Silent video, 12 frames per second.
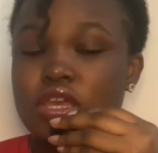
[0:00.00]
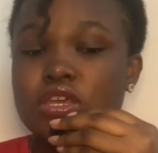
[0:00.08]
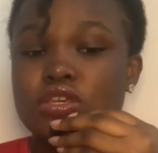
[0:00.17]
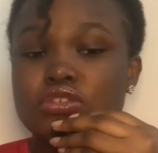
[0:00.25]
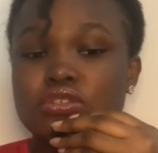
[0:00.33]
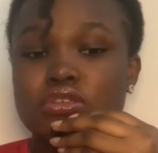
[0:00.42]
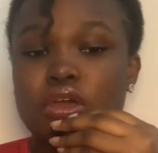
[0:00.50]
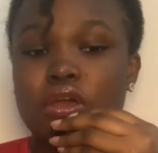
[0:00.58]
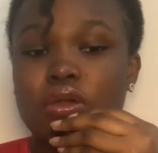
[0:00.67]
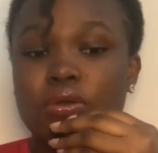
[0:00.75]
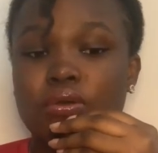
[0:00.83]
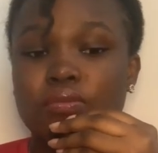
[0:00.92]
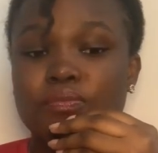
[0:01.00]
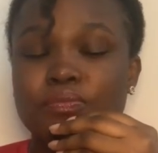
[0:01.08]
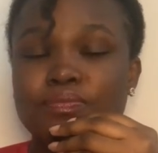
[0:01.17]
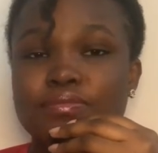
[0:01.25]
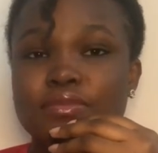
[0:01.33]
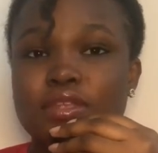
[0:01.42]
So
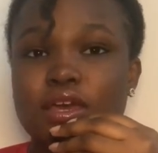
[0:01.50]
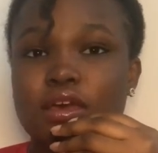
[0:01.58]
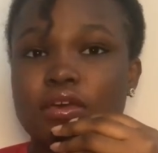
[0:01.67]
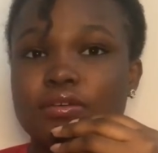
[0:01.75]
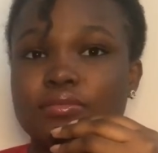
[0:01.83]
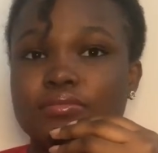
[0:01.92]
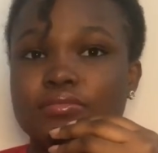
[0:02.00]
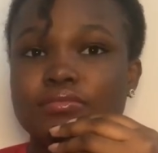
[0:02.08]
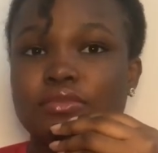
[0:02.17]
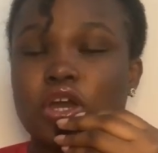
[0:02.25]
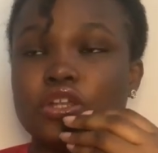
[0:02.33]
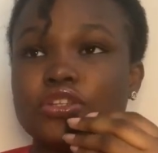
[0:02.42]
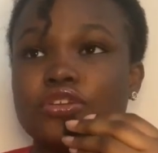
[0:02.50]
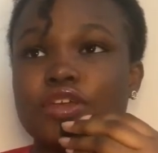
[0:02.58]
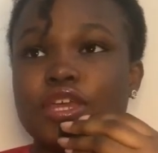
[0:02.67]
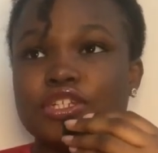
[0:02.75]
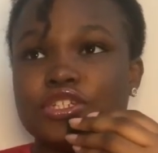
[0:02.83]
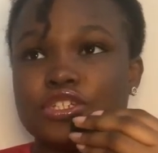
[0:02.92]

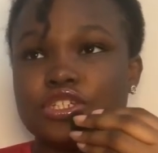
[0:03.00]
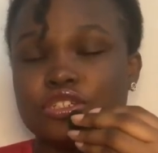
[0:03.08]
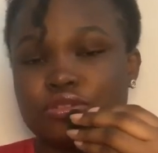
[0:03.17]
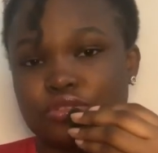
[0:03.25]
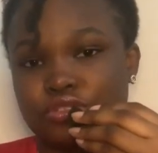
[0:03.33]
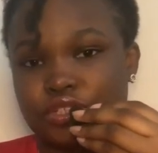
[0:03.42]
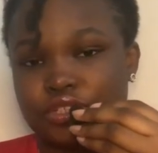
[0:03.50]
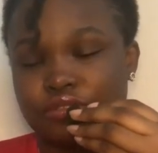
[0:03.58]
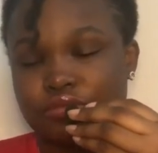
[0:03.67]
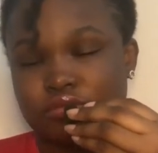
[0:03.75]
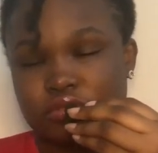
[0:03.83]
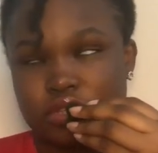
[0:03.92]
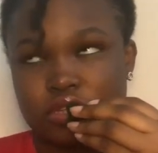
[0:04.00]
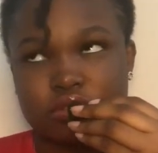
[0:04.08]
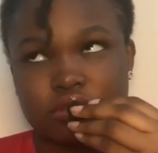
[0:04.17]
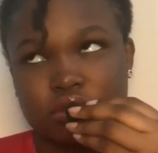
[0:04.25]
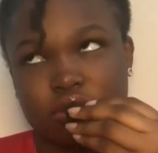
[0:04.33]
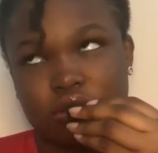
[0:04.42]
underage children, as
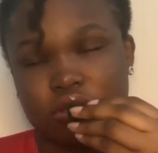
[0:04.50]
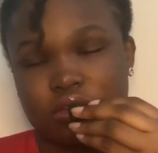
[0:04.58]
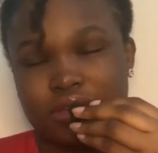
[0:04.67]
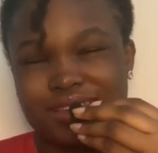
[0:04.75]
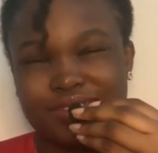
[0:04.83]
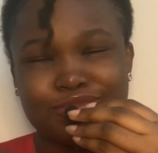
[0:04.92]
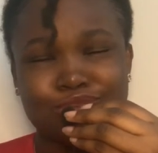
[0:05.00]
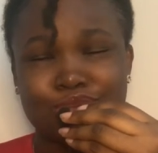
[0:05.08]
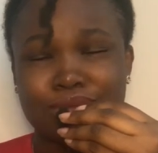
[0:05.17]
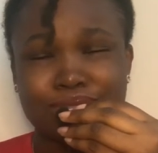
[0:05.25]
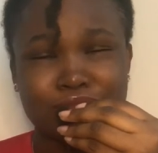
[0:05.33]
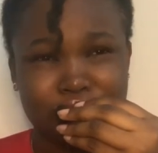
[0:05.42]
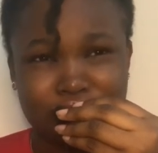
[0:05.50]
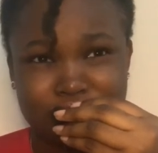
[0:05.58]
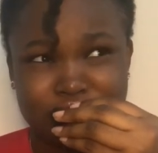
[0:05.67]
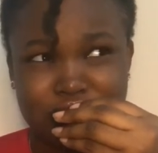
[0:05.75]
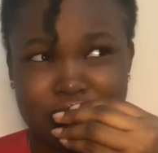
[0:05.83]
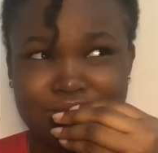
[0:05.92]
they call it, even though I'm not a
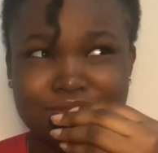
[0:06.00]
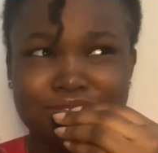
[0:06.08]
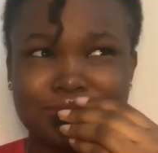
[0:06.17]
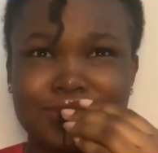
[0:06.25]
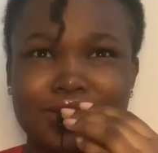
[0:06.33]
child,